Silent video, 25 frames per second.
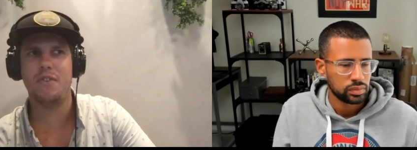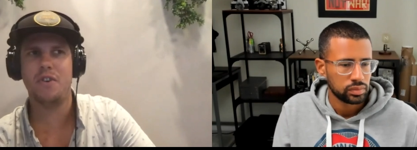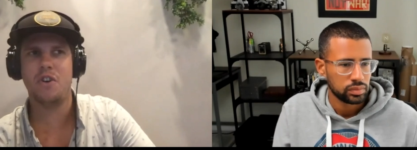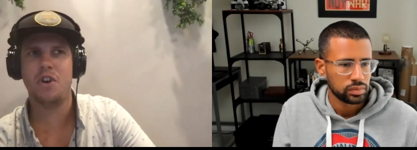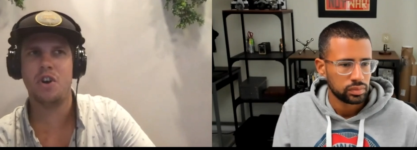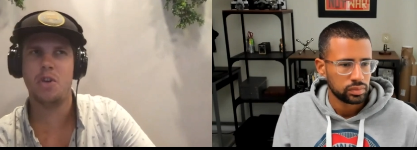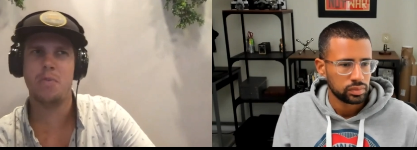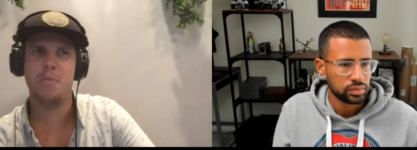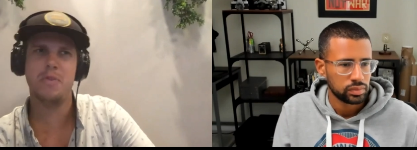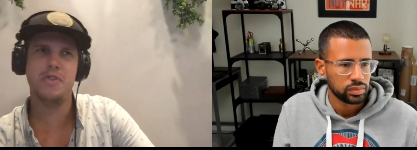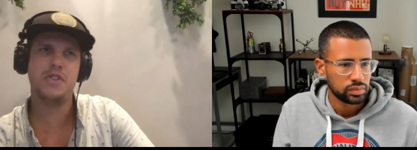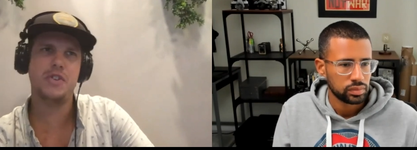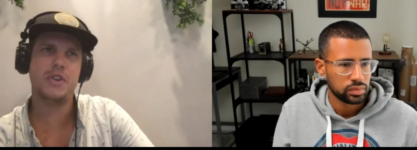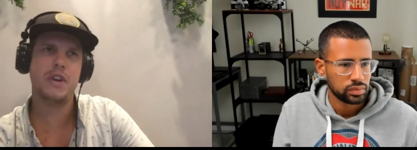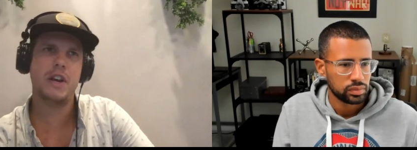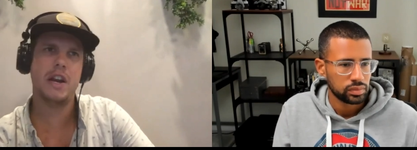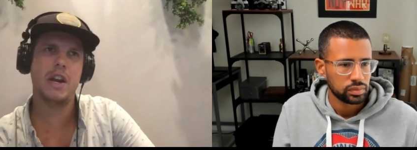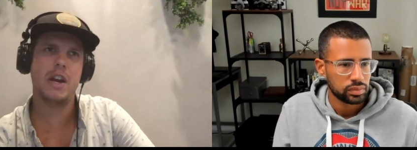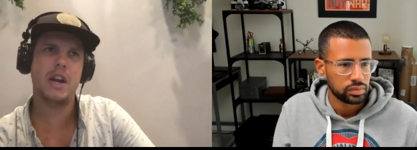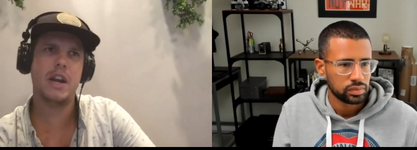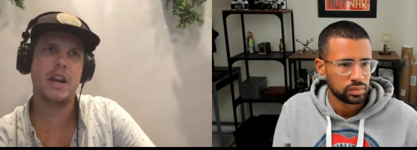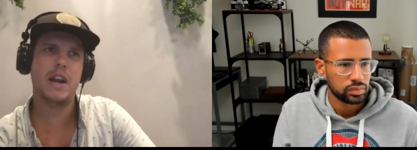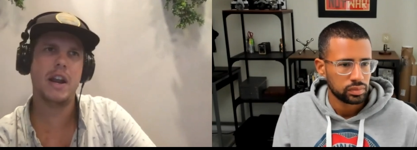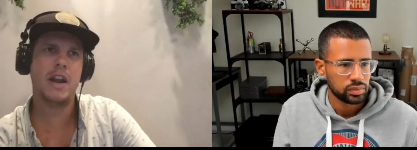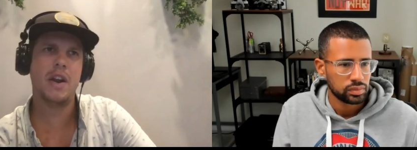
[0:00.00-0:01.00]

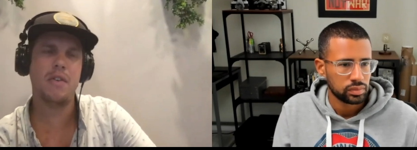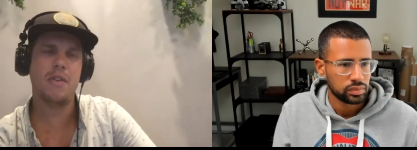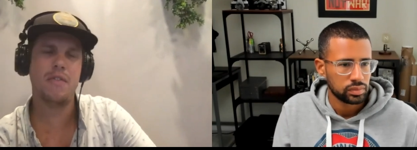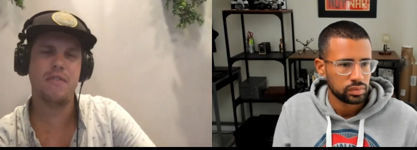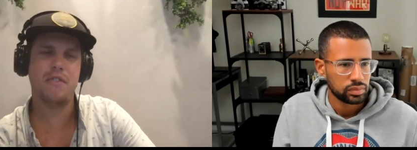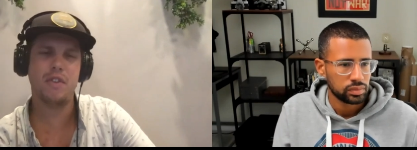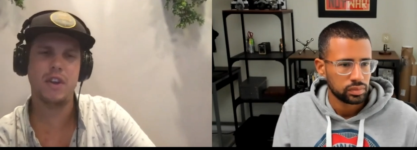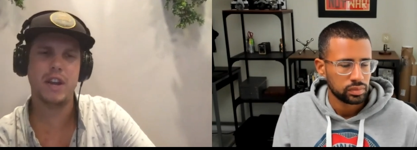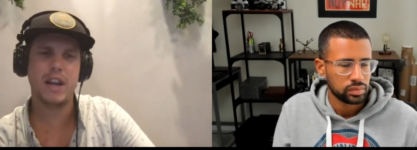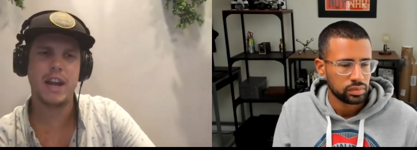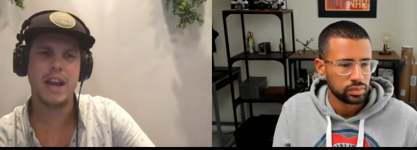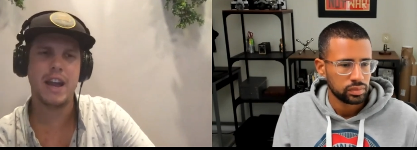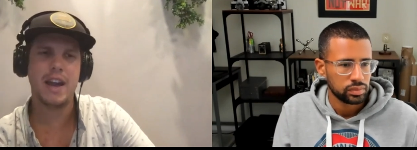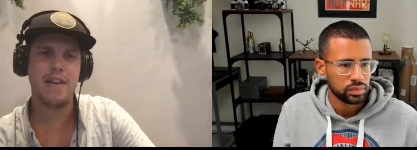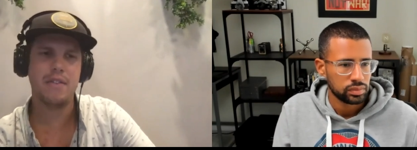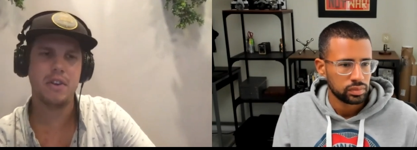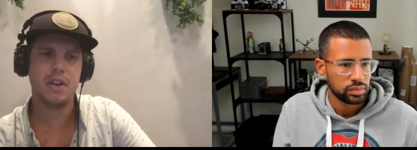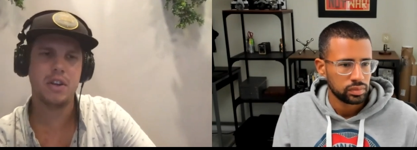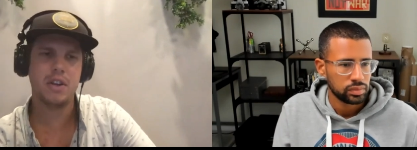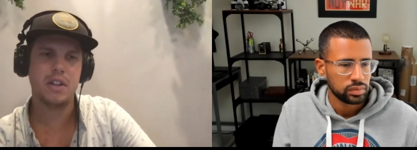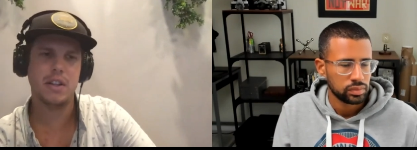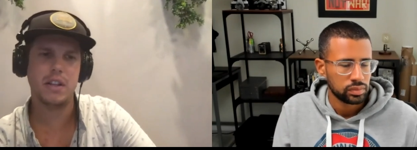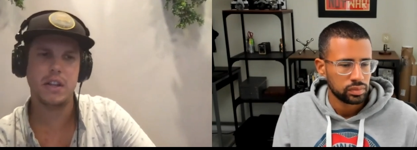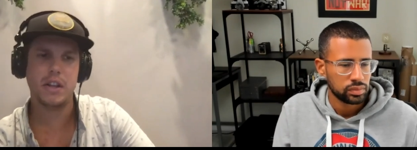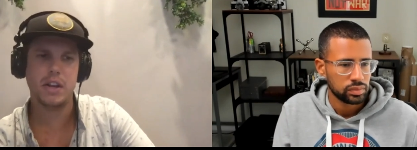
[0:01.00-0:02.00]
Speaker 1: arbitrary, and I don't feel like I have a
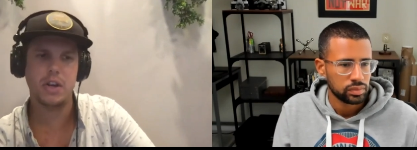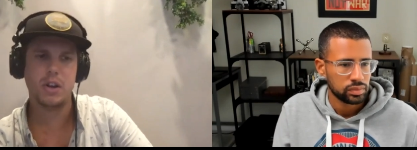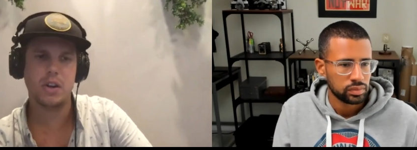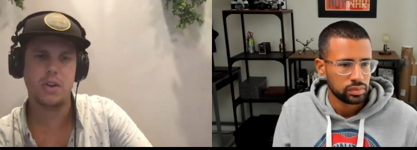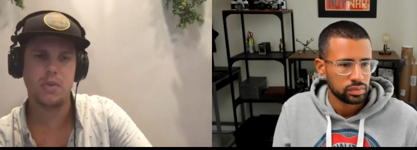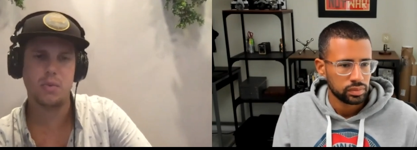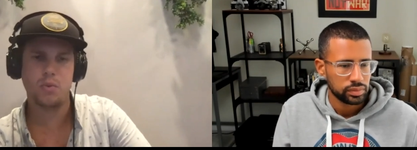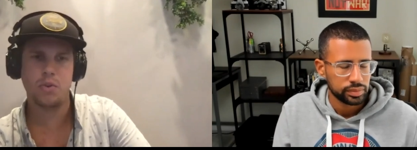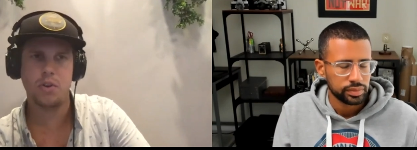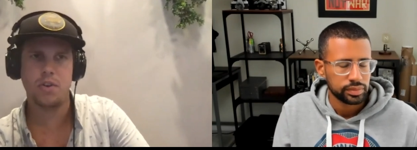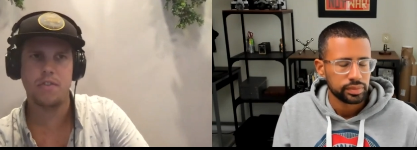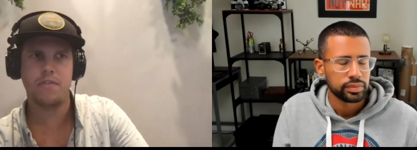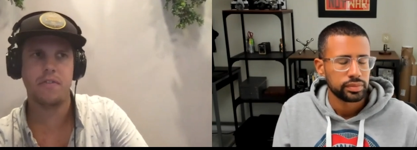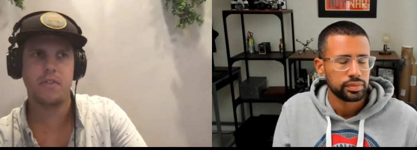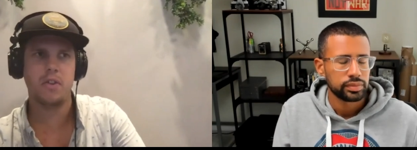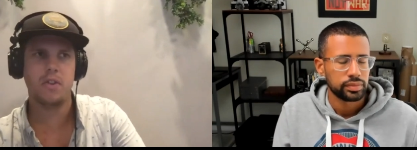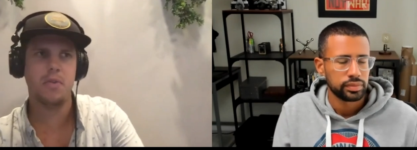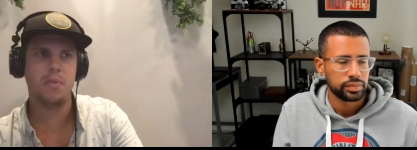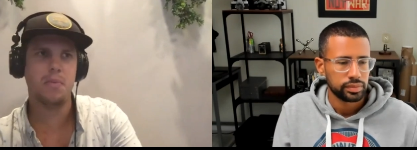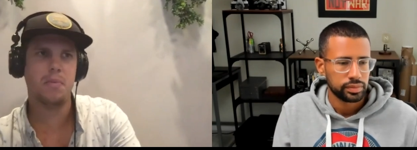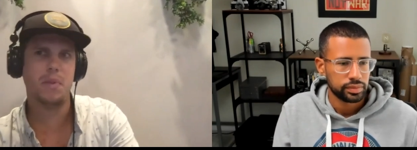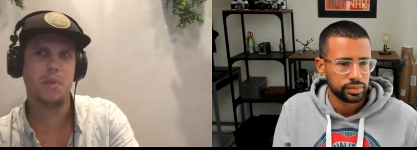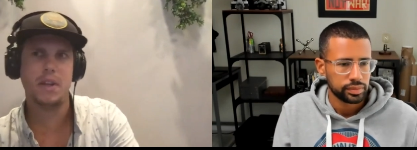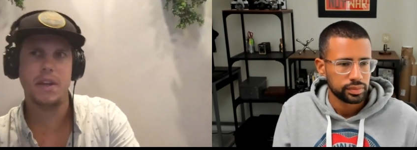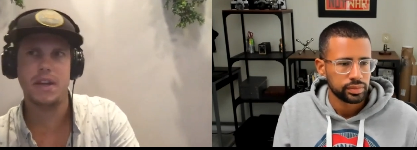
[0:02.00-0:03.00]
clear workflow
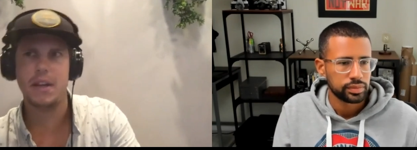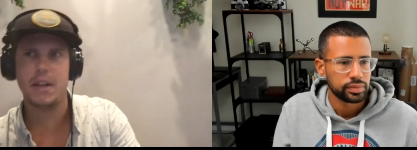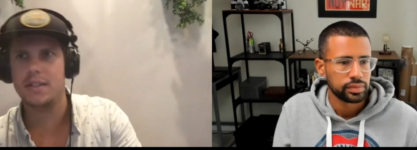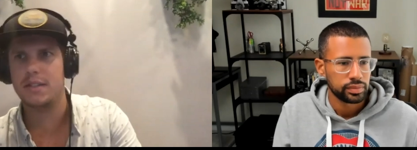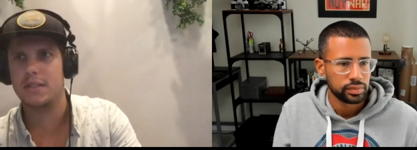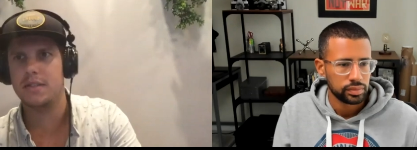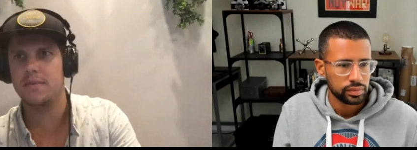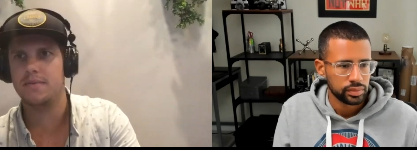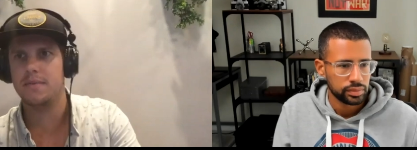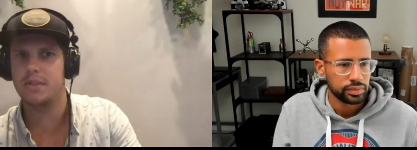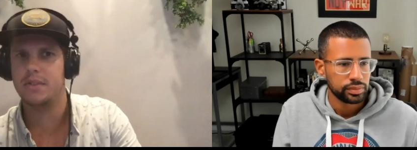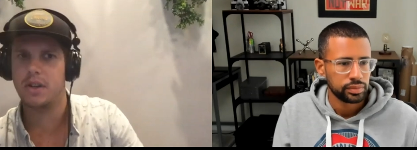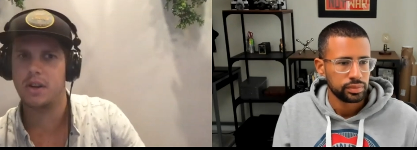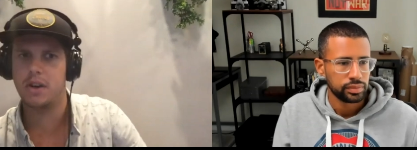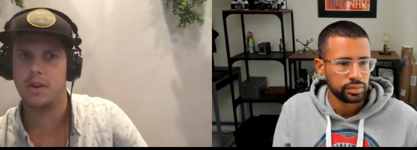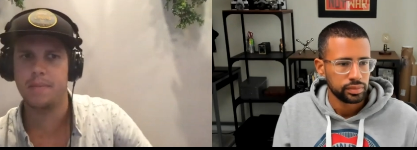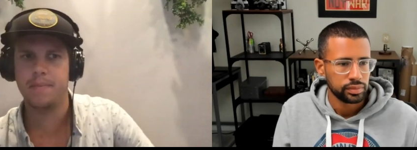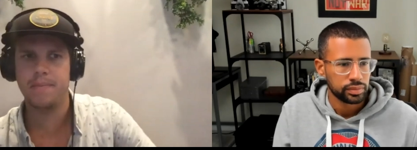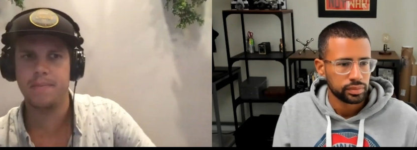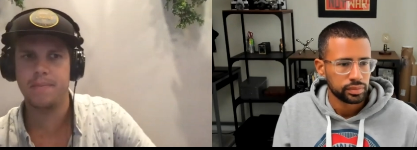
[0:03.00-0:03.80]
in place. So